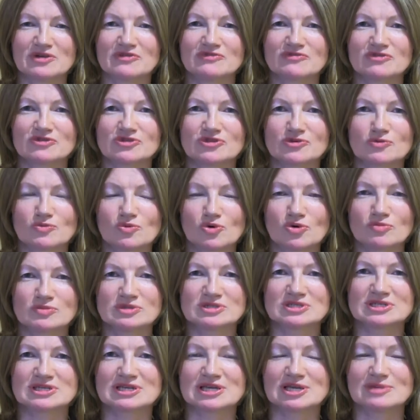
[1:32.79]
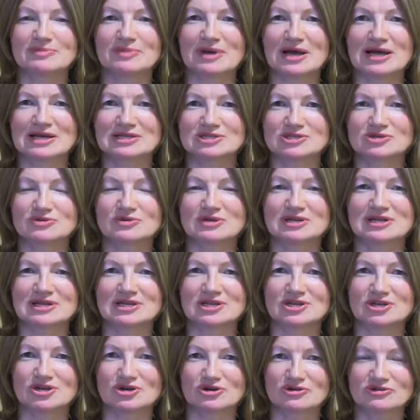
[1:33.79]
with the woman to keep adequately
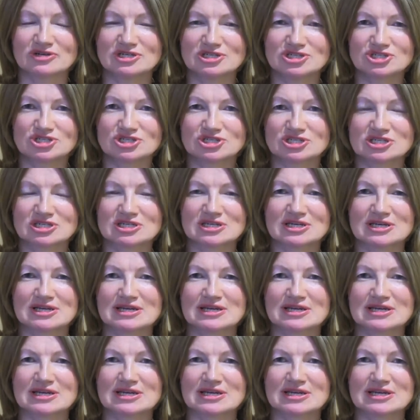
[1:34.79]
nourished,